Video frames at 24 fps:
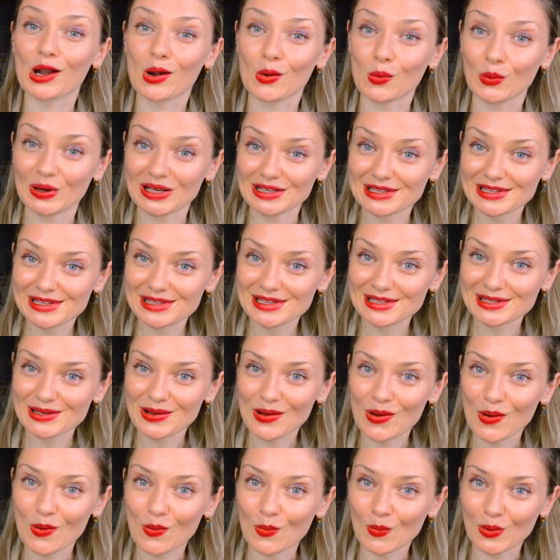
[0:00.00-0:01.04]
a quiz
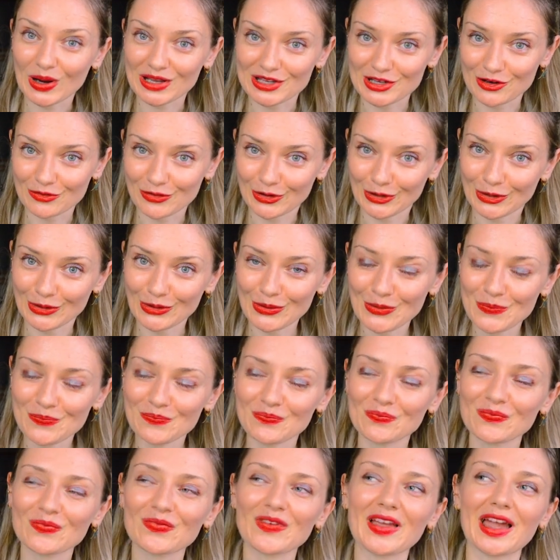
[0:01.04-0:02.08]
waiting for you,
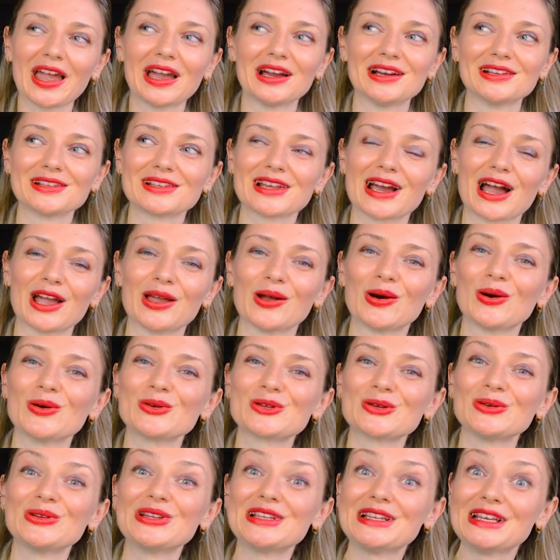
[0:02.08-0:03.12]
and I
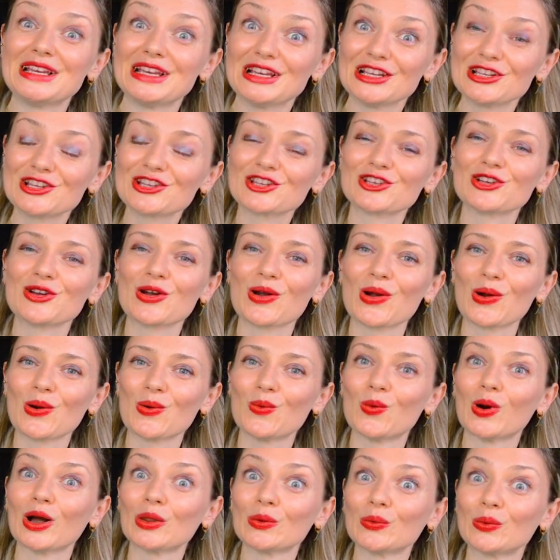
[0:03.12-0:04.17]
also teach
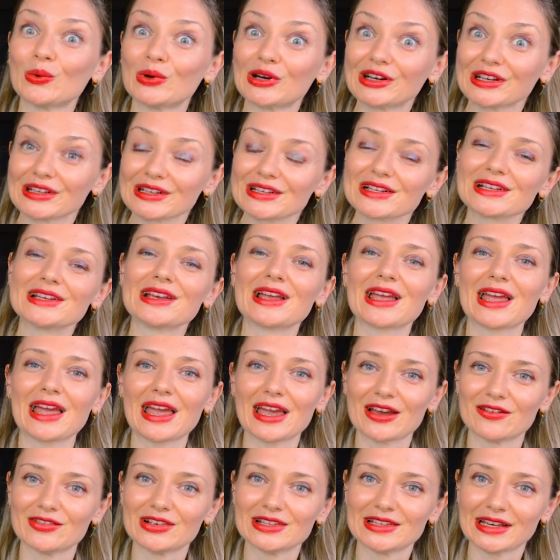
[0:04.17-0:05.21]
one word
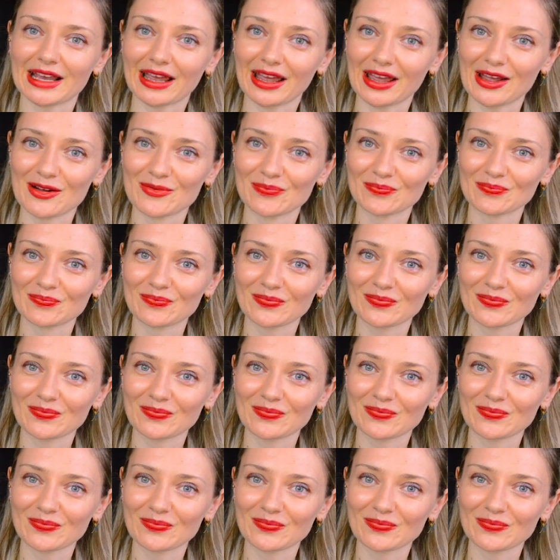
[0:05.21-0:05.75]
every day.